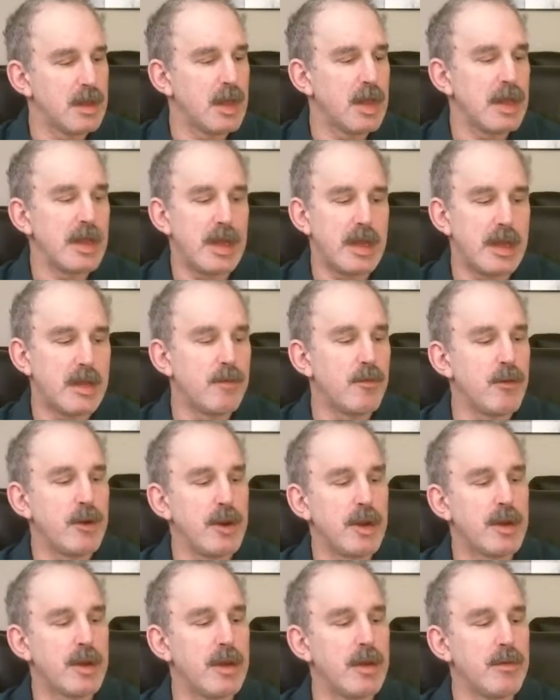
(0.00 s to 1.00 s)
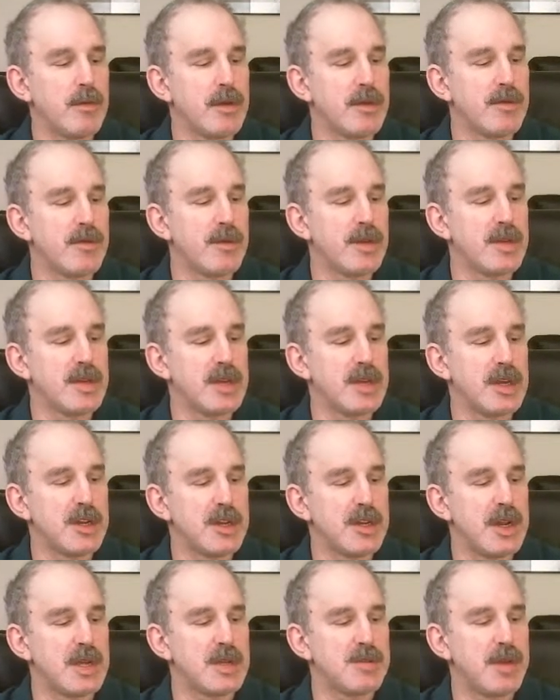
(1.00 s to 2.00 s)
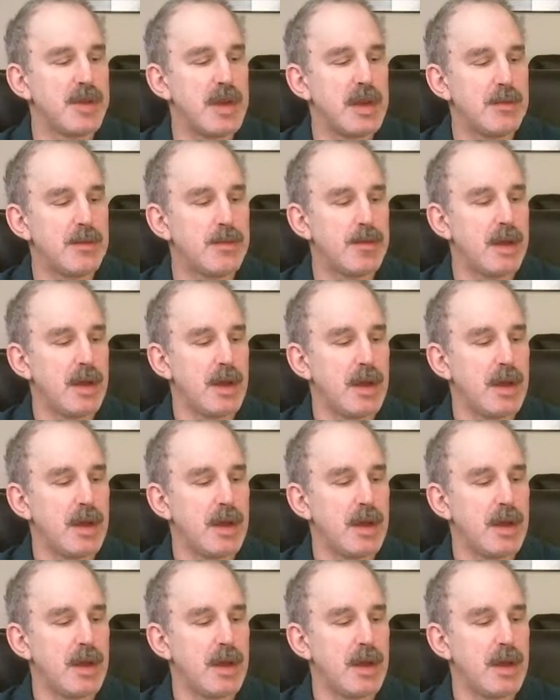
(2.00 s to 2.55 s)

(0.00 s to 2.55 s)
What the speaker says: again, more acute when first they chest pain,